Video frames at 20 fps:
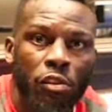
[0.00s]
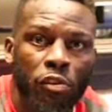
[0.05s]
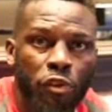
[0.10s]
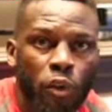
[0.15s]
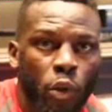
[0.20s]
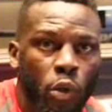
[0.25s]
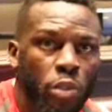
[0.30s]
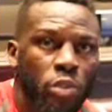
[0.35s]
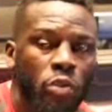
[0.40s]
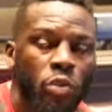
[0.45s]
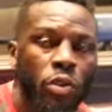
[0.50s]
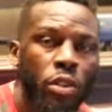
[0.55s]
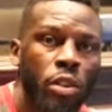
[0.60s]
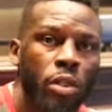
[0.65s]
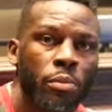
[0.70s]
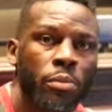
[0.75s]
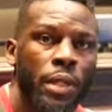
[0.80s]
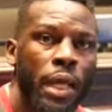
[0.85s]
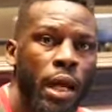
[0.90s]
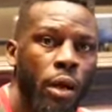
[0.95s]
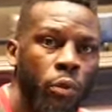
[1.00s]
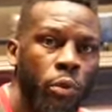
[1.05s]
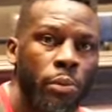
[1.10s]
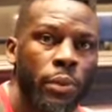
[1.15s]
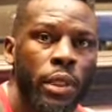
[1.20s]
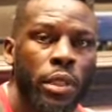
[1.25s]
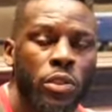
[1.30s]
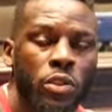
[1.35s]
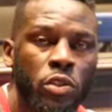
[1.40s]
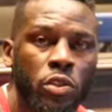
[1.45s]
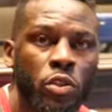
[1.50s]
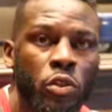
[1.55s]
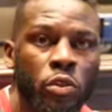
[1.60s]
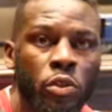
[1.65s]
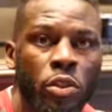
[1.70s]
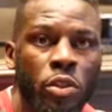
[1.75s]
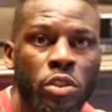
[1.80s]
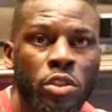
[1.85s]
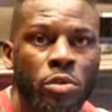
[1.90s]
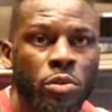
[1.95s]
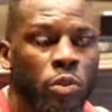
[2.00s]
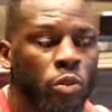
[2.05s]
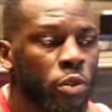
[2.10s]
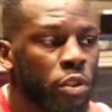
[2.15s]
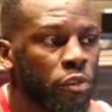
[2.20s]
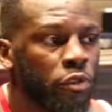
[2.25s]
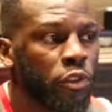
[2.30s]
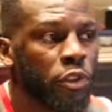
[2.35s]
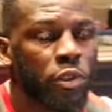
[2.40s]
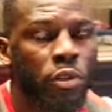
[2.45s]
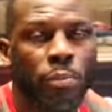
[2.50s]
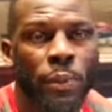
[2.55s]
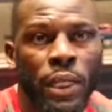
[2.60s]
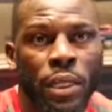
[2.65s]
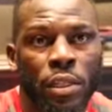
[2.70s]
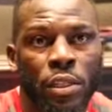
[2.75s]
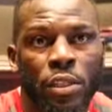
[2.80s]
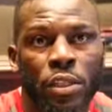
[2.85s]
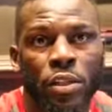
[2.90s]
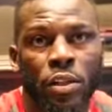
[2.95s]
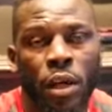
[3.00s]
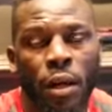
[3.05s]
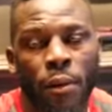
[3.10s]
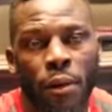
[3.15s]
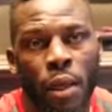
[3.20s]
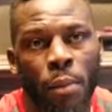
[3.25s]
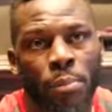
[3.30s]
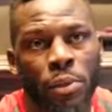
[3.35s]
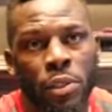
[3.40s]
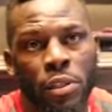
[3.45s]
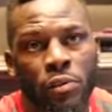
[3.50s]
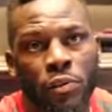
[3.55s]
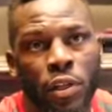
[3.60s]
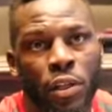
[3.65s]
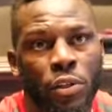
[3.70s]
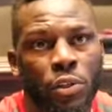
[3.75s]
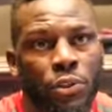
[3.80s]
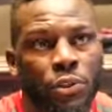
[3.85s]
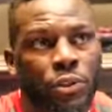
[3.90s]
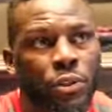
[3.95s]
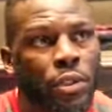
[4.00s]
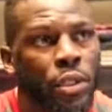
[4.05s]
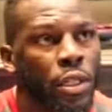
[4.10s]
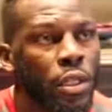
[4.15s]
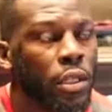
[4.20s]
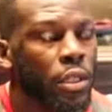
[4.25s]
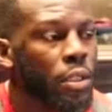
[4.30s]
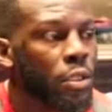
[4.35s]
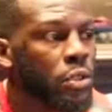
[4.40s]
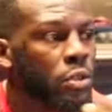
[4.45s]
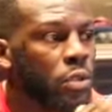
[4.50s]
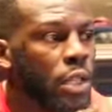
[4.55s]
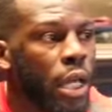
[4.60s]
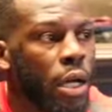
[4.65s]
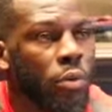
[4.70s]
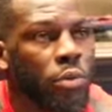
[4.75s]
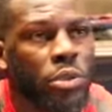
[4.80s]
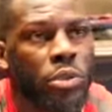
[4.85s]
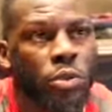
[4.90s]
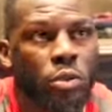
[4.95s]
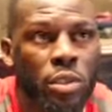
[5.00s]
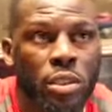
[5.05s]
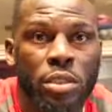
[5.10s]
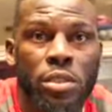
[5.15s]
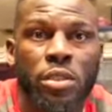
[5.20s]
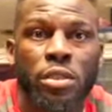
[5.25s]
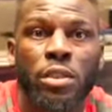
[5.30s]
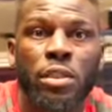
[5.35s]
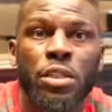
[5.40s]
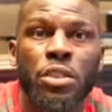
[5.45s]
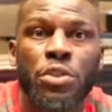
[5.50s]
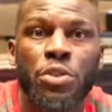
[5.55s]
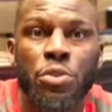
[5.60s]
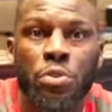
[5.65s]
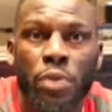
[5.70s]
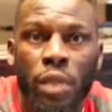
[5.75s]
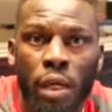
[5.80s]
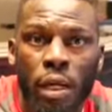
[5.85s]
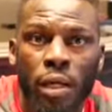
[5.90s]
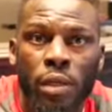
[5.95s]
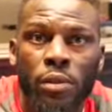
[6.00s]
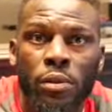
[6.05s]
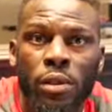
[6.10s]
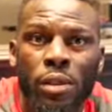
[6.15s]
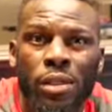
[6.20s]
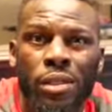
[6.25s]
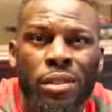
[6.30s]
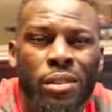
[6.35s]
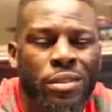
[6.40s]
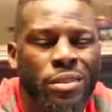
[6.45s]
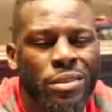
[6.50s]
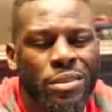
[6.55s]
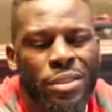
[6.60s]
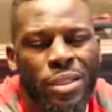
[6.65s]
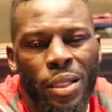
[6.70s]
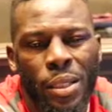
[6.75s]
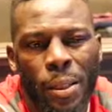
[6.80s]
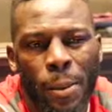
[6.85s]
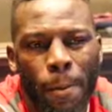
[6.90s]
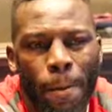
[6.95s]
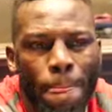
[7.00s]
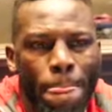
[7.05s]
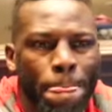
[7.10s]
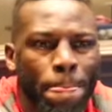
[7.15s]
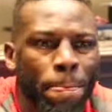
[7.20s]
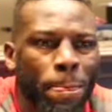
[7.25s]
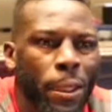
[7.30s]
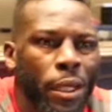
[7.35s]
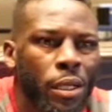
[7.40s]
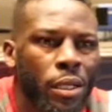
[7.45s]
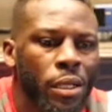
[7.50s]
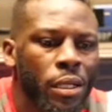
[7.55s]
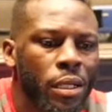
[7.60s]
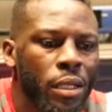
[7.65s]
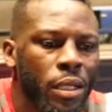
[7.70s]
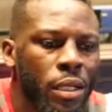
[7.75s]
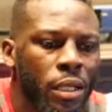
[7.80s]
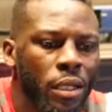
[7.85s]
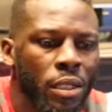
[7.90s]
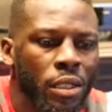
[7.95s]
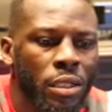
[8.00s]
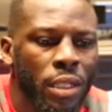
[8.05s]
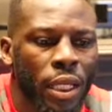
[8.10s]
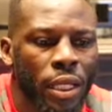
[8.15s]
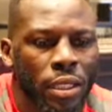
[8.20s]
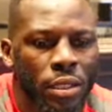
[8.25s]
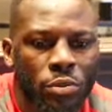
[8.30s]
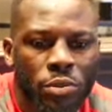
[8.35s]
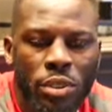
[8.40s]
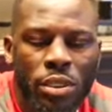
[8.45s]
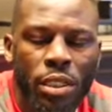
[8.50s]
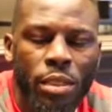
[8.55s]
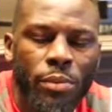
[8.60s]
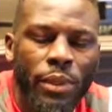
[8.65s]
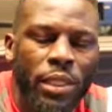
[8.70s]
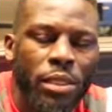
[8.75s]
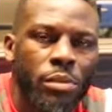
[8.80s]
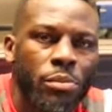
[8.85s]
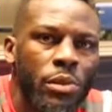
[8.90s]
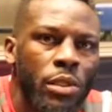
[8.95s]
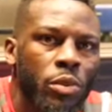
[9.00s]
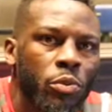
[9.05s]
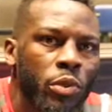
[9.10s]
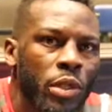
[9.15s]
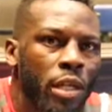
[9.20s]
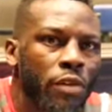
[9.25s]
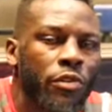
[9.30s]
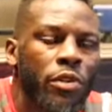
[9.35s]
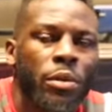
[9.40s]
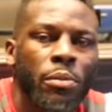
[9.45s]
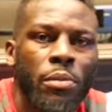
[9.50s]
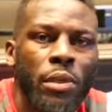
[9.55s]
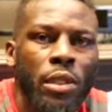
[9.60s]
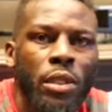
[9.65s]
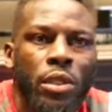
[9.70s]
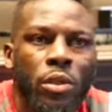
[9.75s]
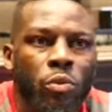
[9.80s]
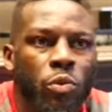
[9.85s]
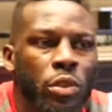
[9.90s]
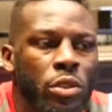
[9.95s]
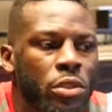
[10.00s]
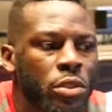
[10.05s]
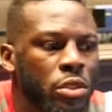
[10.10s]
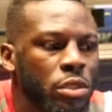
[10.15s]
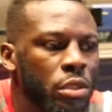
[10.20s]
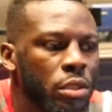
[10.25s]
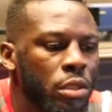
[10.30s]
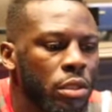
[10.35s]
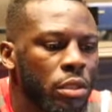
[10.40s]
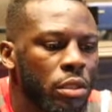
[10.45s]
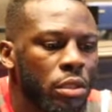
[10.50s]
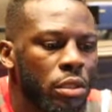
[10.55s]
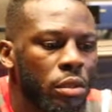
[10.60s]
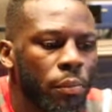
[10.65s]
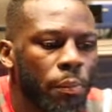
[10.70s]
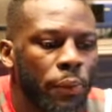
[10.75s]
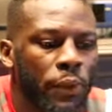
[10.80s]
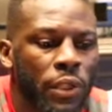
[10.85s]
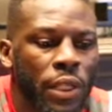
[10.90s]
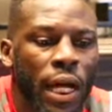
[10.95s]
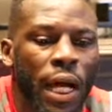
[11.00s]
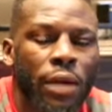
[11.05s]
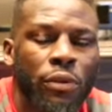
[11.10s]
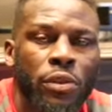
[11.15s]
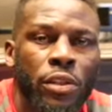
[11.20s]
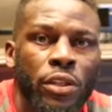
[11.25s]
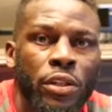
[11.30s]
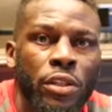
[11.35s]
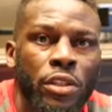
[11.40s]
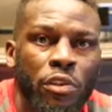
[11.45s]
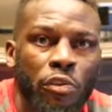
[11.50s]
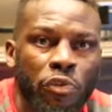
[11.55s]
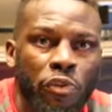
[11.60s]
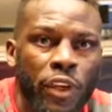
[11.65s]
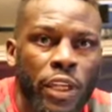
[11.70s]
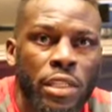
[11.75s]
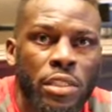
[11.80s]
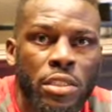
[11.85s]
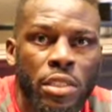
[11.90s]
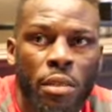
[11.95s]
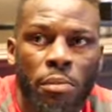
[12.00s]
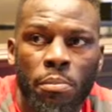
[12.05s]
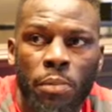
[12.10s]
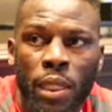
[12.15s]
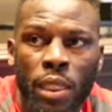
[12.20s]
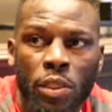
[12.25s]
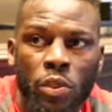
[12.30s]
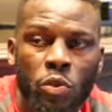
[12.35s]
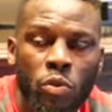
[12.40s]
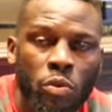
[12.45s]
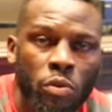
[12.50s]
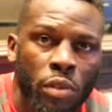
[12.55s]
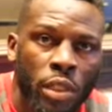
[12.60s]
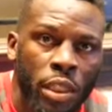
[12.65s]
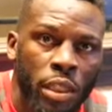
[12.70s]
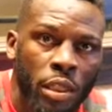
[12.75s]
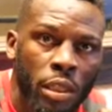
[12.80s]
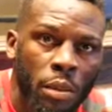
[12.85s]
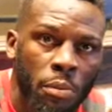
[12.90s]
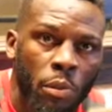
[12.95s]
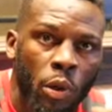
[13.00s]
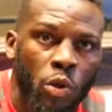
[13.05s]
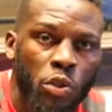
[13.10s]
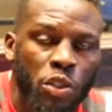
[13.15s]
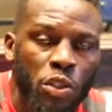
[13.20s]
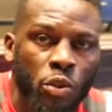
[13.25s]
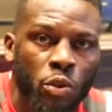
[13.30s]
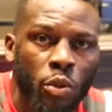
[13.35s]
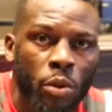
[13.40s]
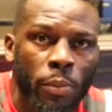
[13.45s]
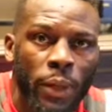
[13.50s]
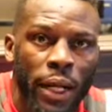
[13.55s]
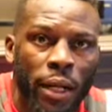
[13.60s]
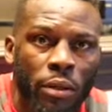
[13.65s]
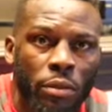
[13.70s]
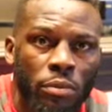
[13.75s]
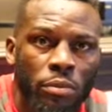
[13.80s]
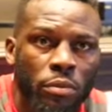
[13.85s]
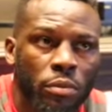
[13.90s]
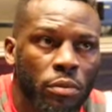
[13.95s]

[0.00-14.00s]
focus on him. Now we make a story. He's been doing it for about a year, I, I believe I heard. So now it's oh, this is an issue now, and it's like like he was saying about the media, whatever the media wants to put out there in your face and make you get emotional about,